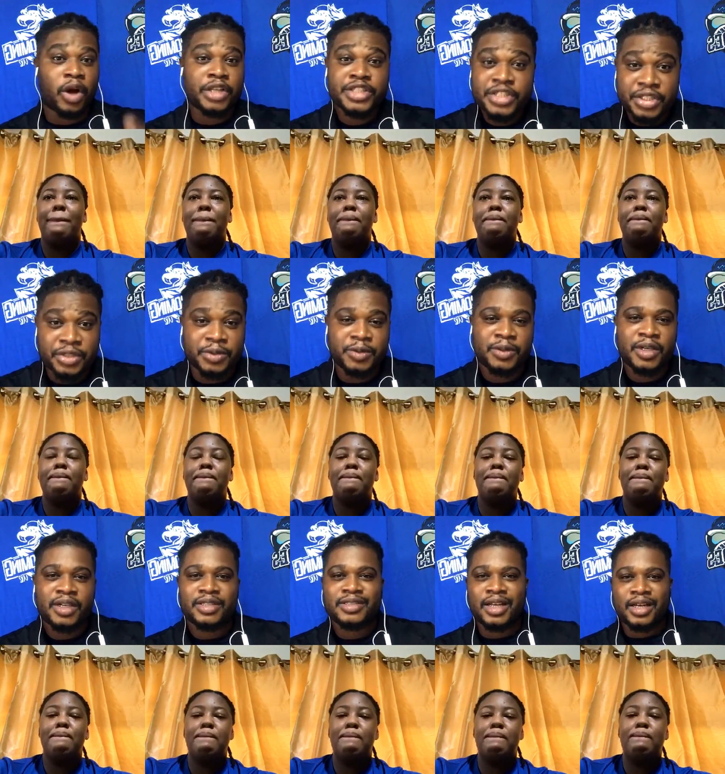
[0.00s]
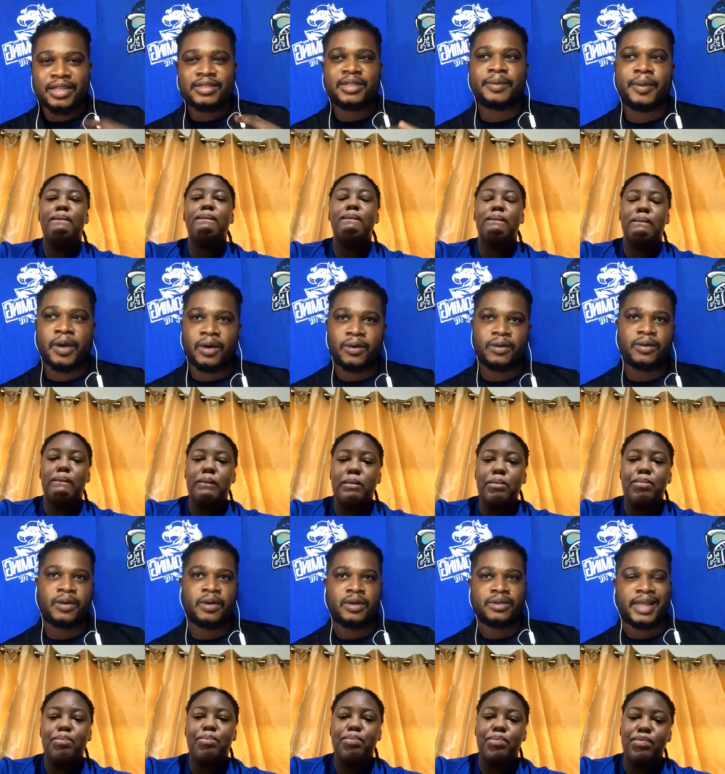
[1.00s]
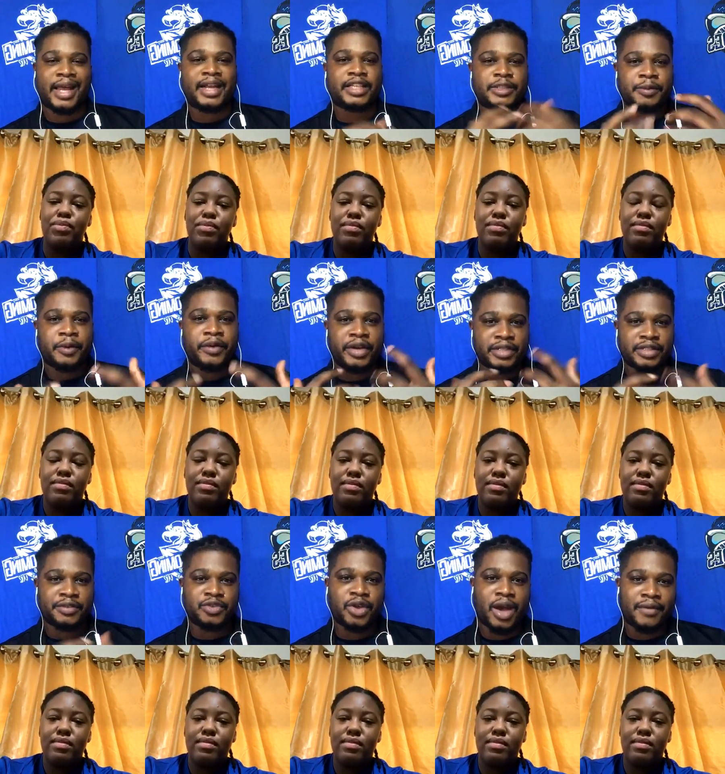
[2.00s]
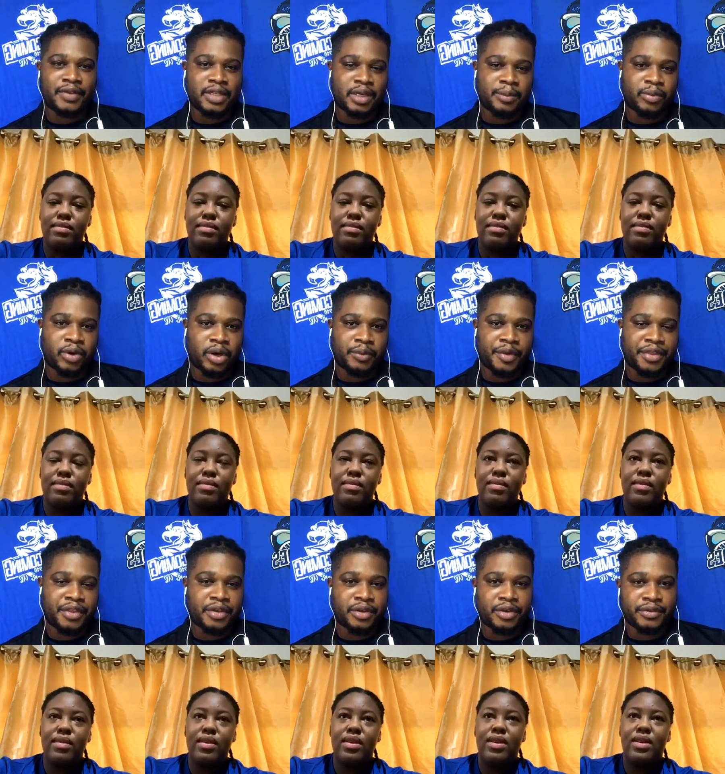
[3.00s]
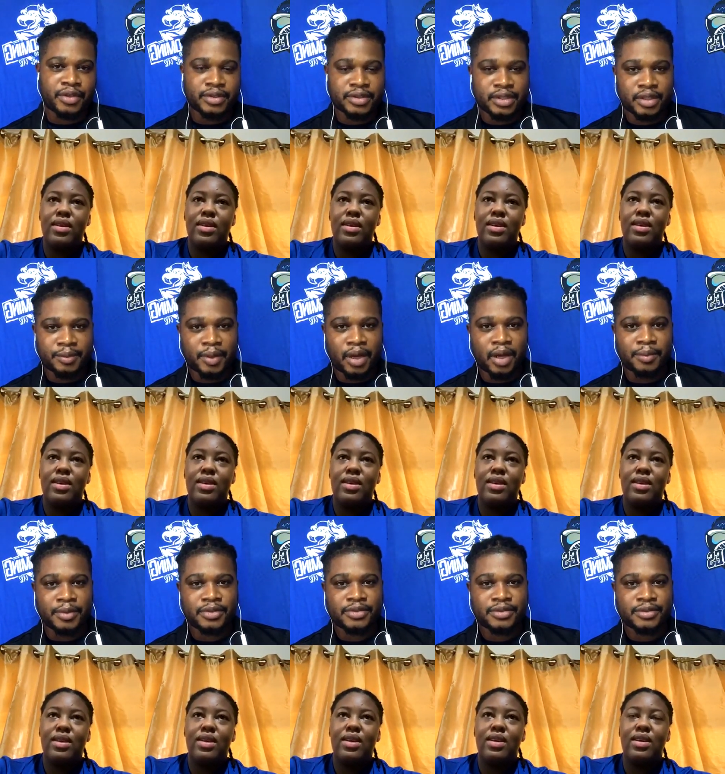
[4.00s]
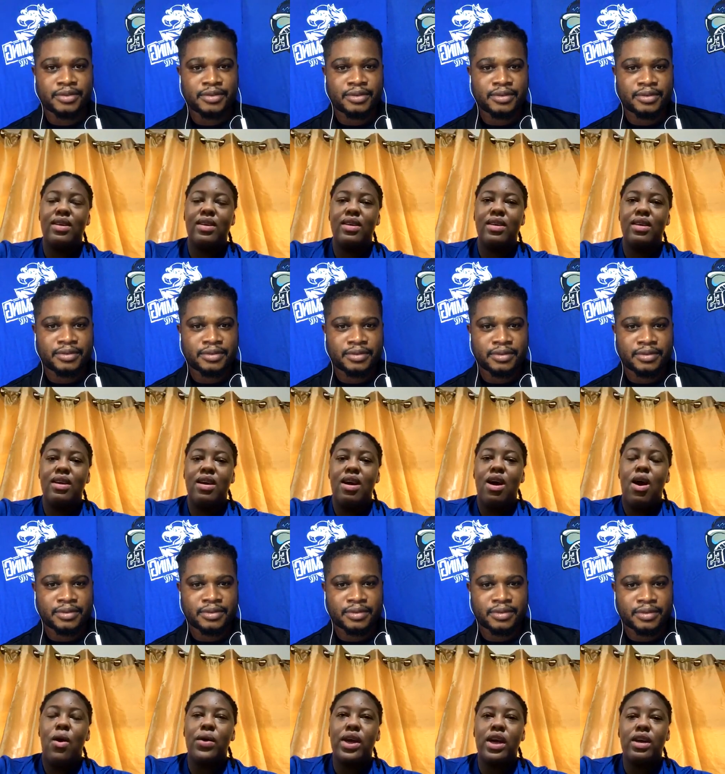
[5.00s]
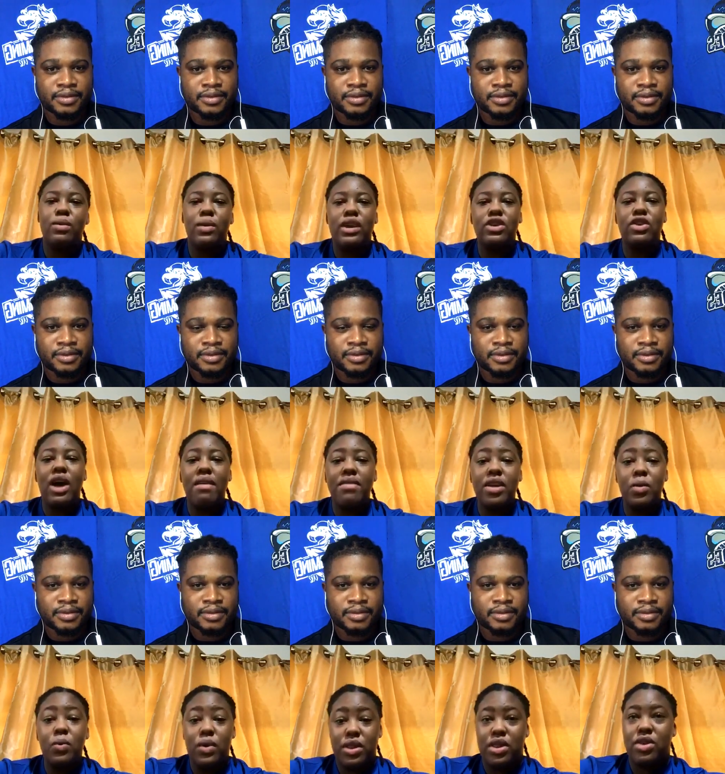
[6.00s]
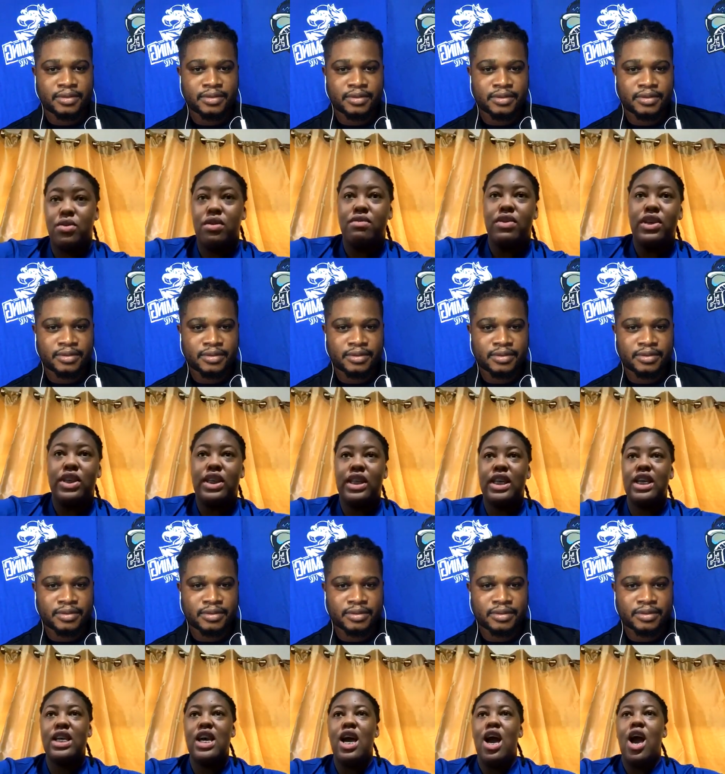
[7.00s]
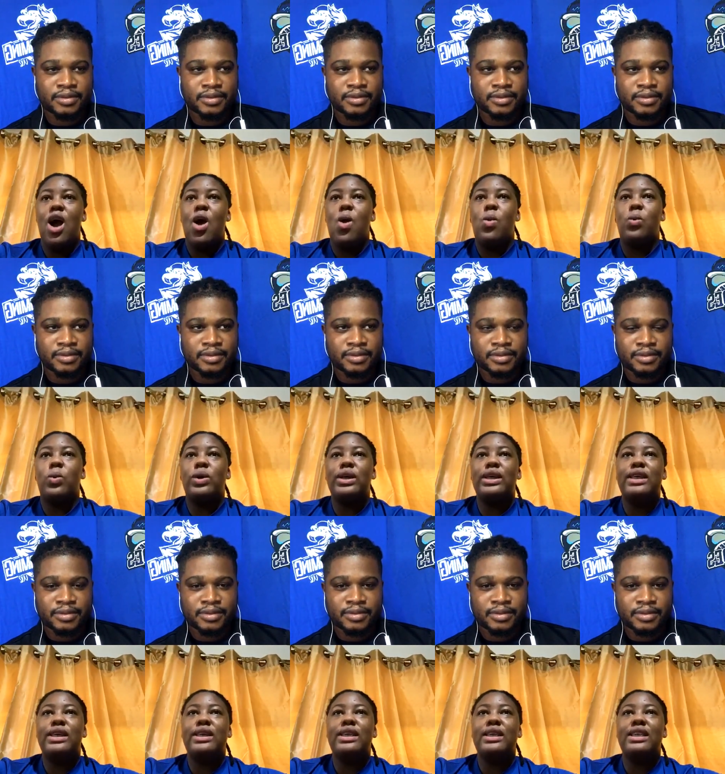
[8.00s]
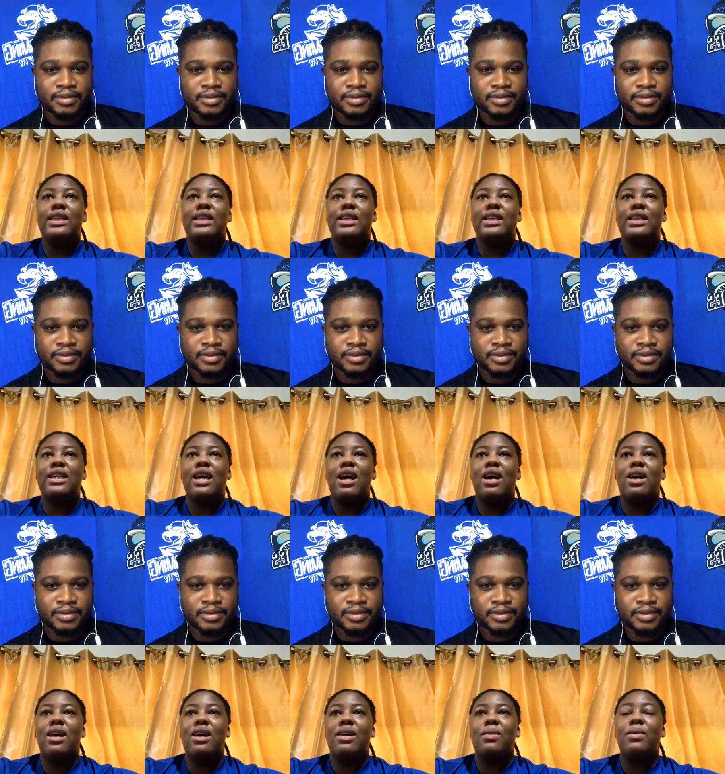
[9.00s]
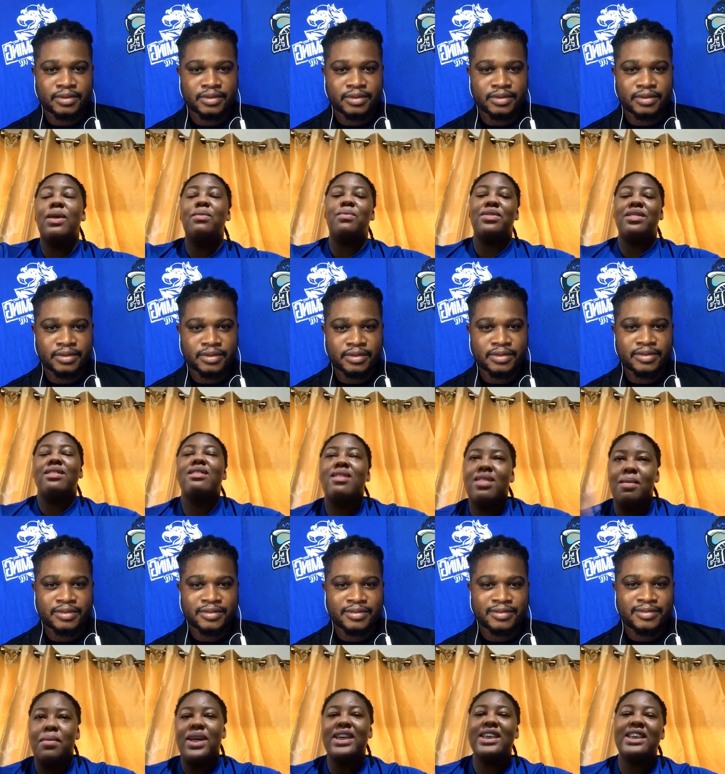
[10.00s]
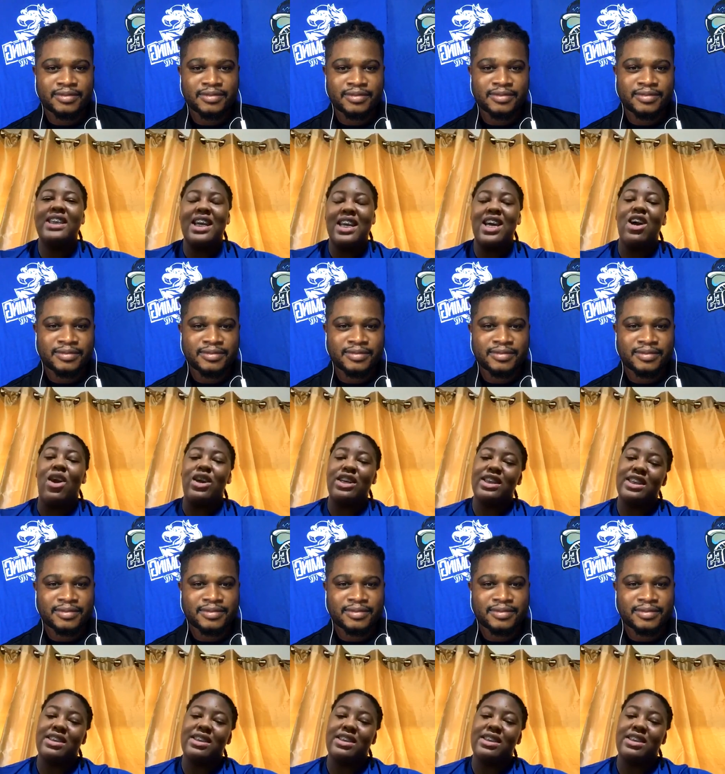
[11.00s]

Speaker 1: watching you, tell us about that experience of traveling abroad with the University of the Bahamas.
Speaker 2: Okay, well, traveling with the university was, well, the places that they got us